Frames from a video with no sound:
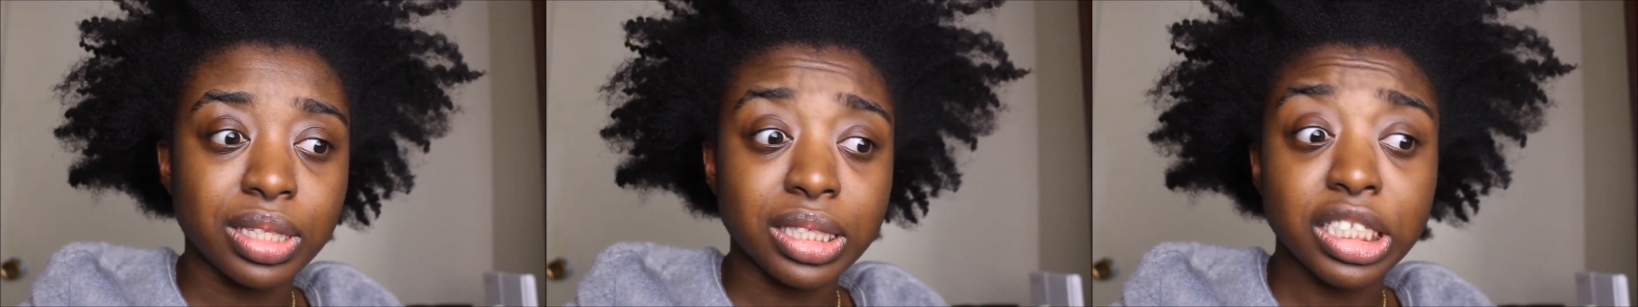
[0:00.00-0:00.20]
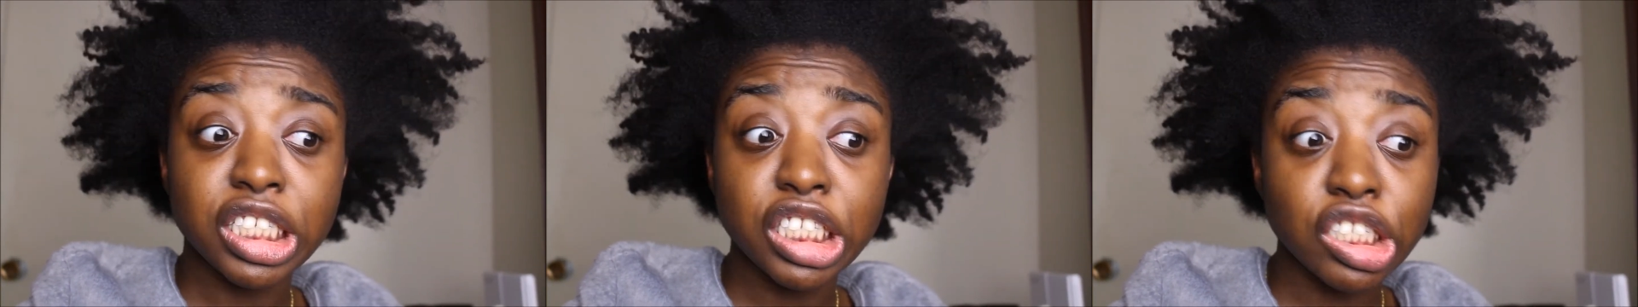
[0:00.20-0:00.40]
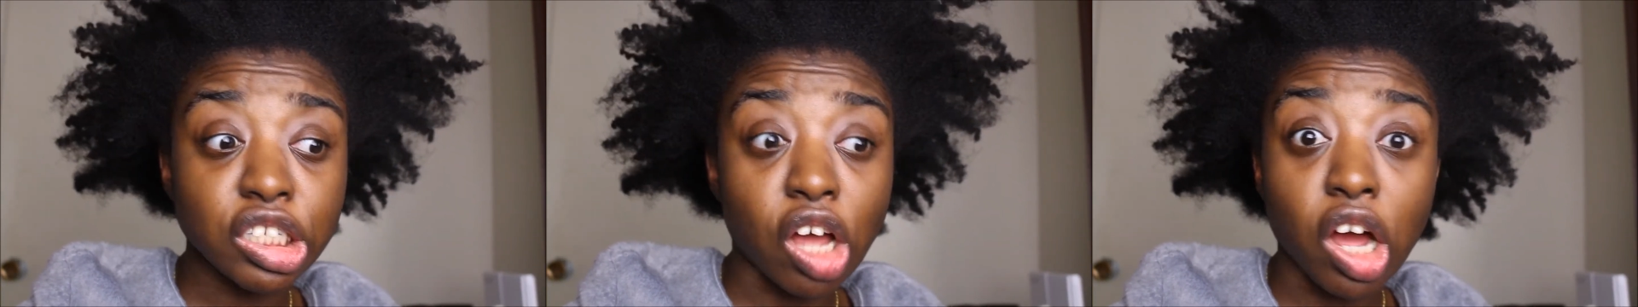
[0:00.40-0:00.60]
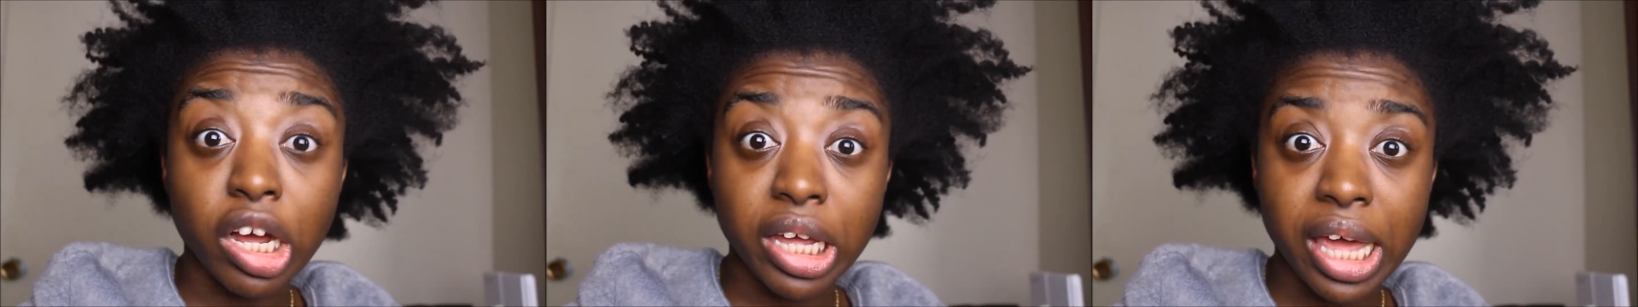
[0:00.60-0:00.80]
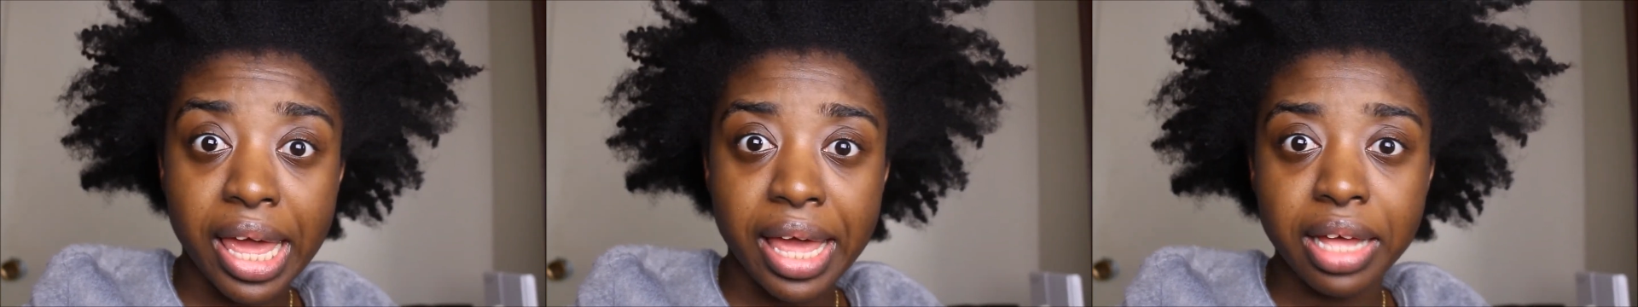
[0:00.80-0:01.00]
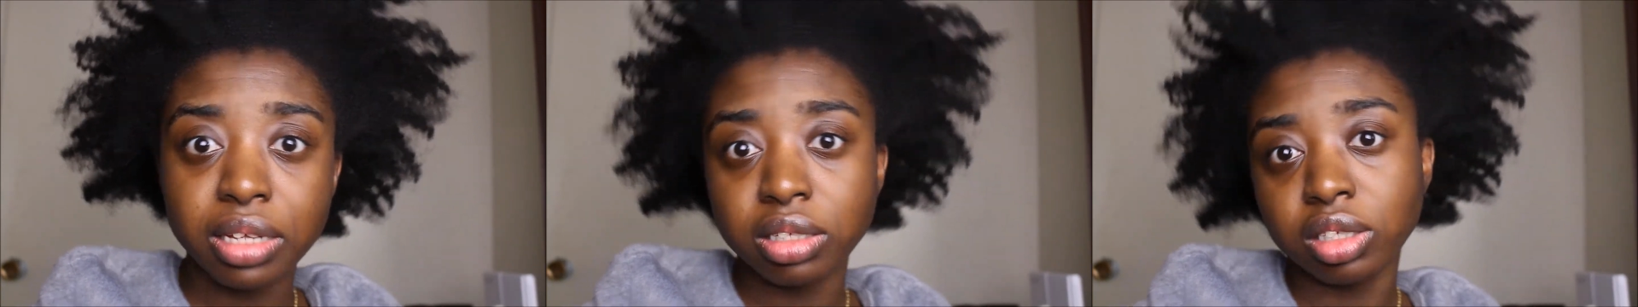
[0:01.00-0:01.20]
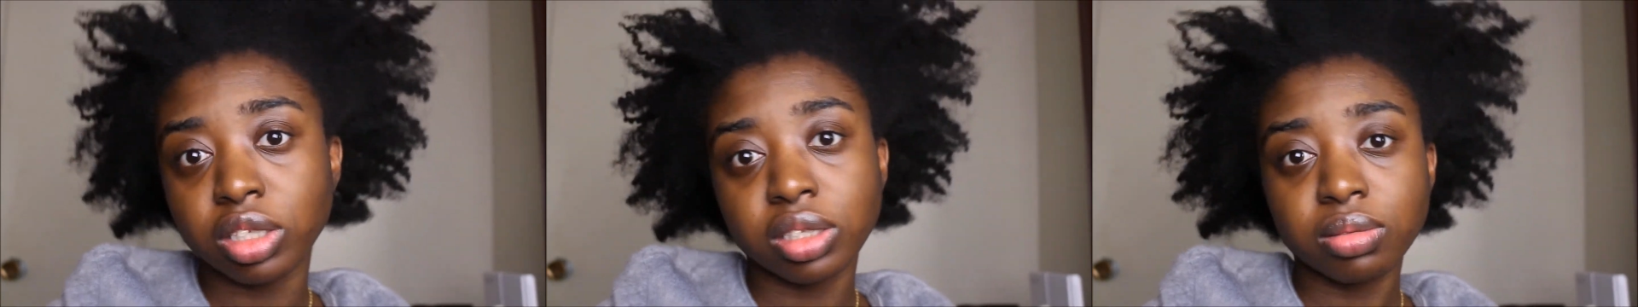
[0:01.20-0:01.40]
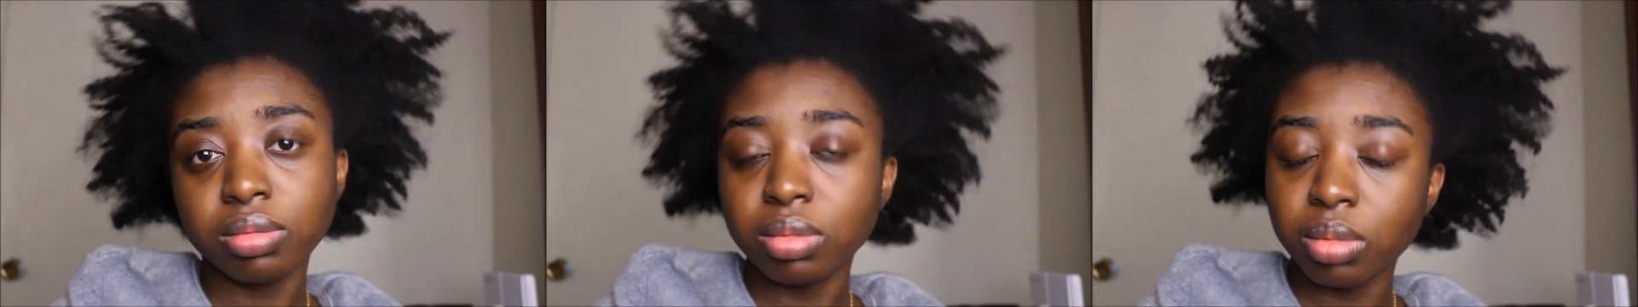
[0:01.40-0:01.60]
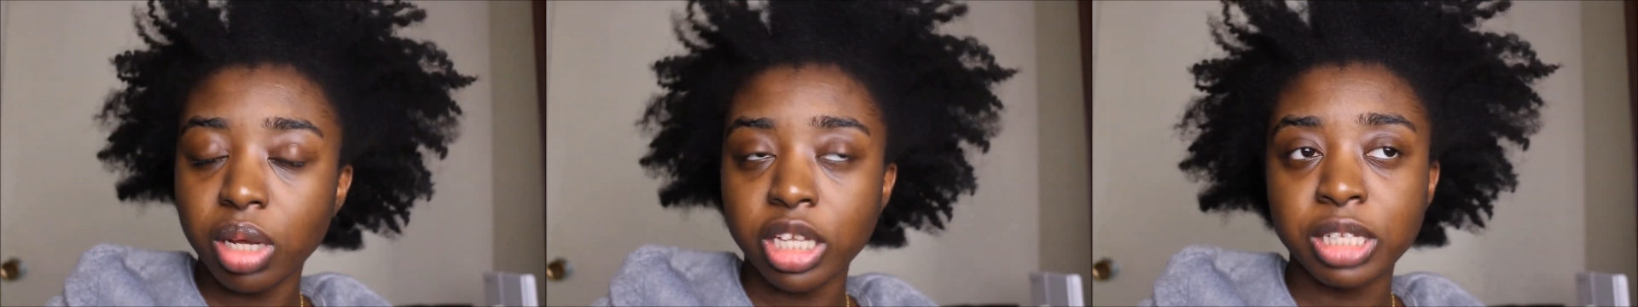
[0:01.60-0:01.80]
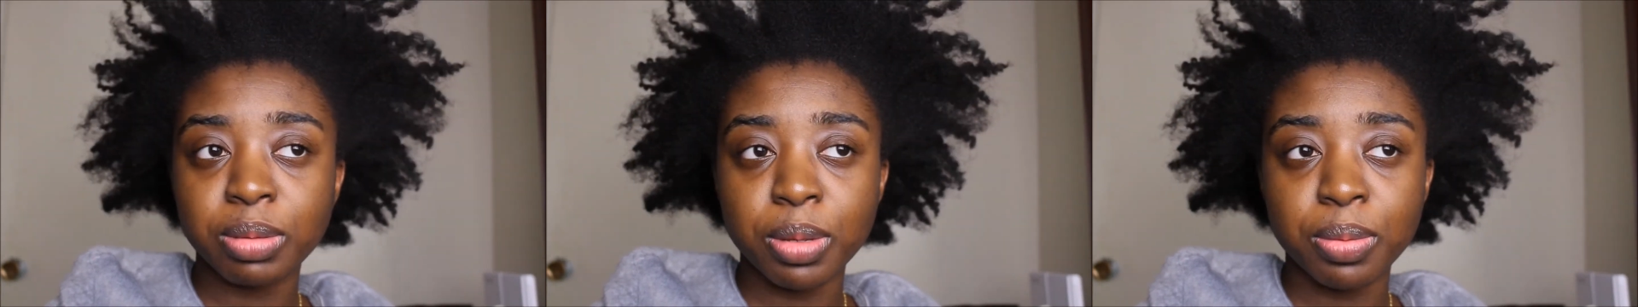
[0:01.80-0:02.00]
stockings, or
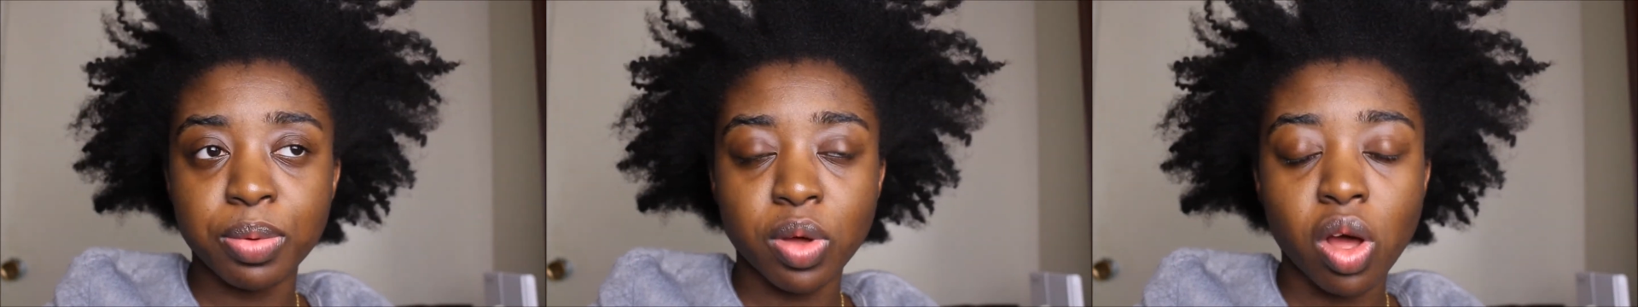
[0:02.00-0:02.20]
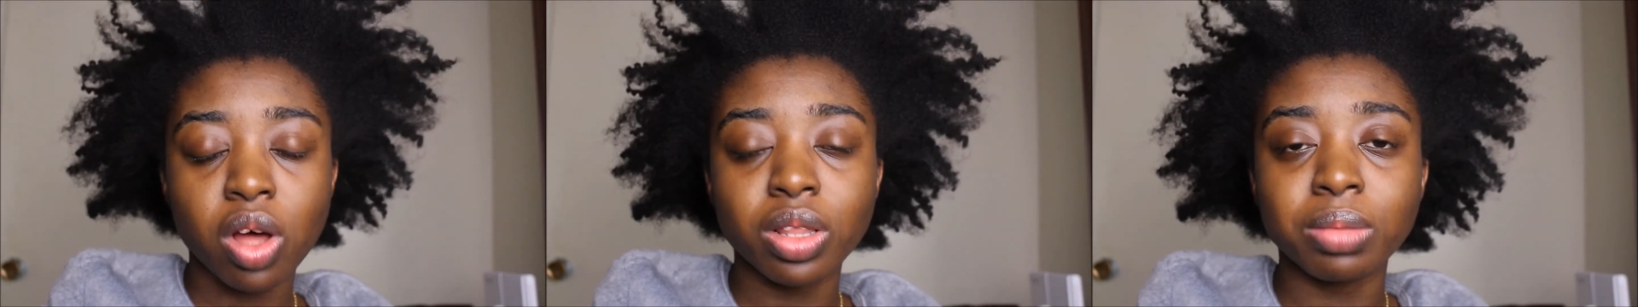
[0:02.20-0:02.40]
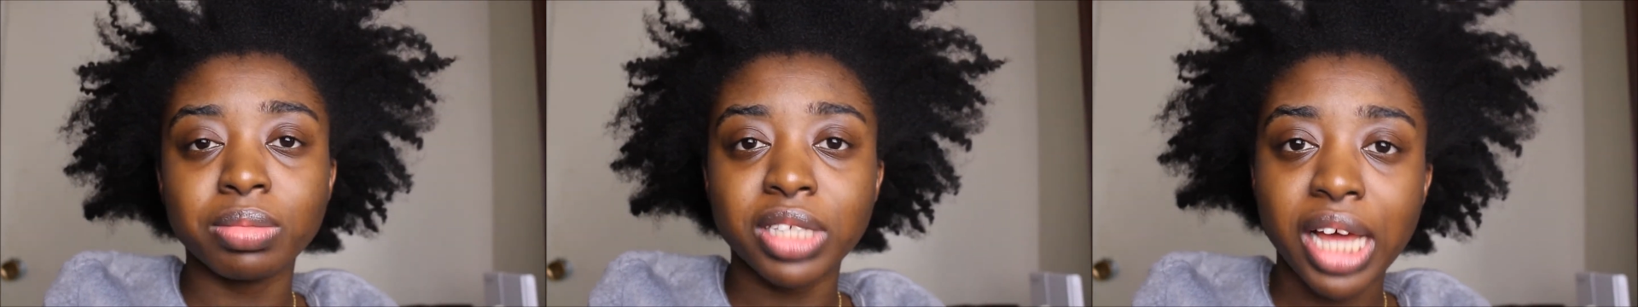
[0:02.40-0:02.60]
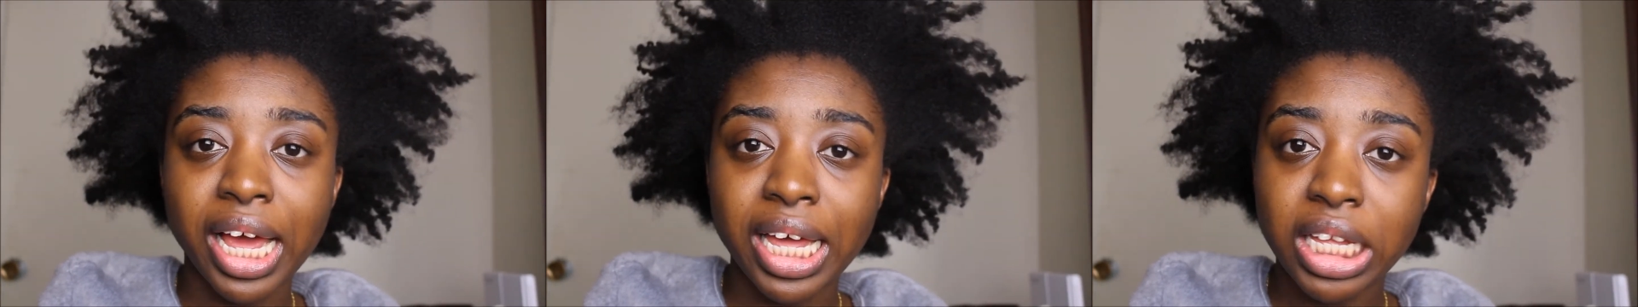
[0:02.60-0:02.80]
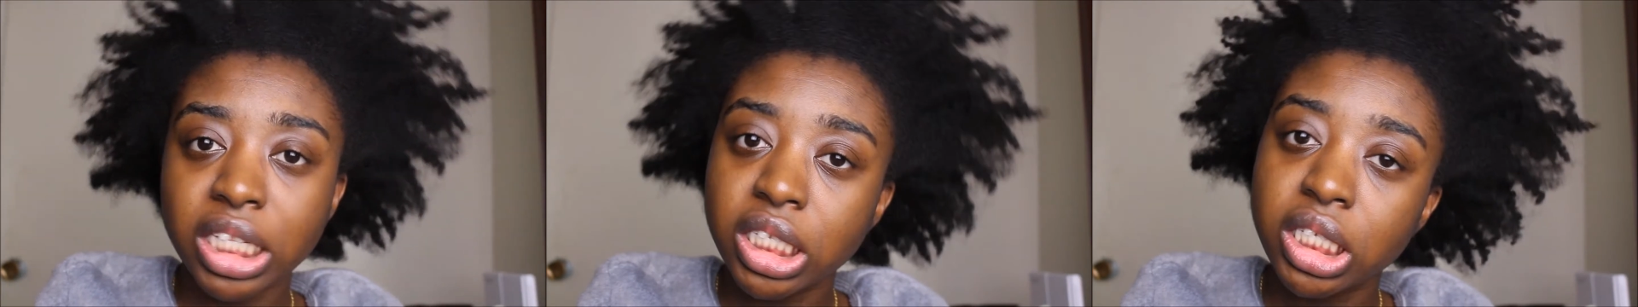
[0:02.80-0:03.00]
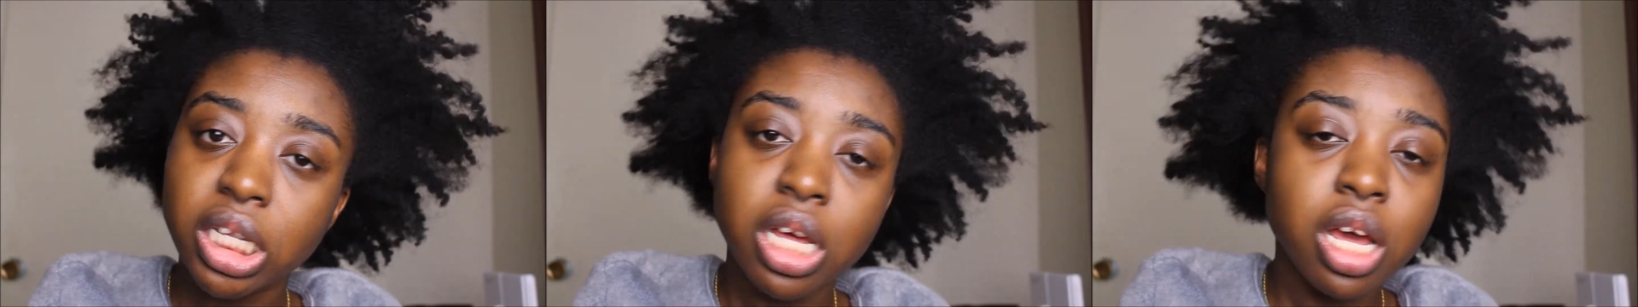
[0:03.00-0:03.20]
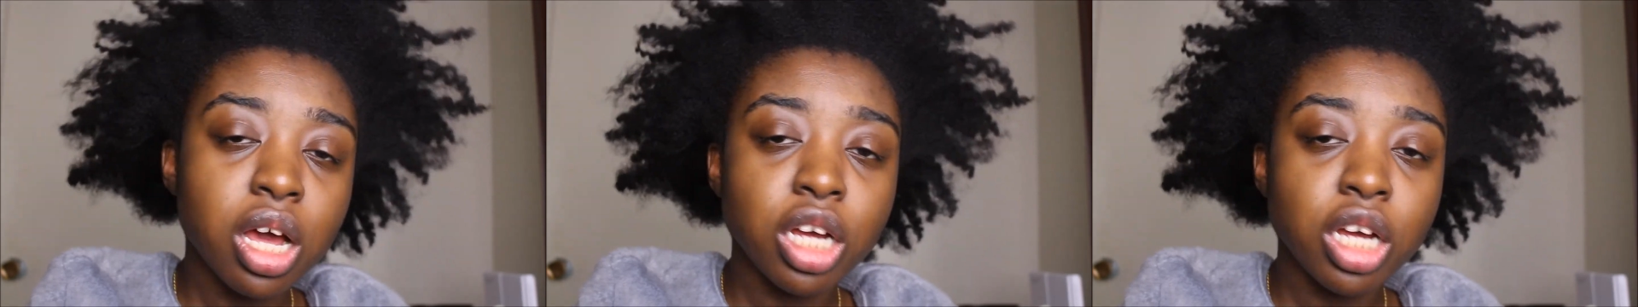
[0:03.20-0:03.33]
as people call them, tights.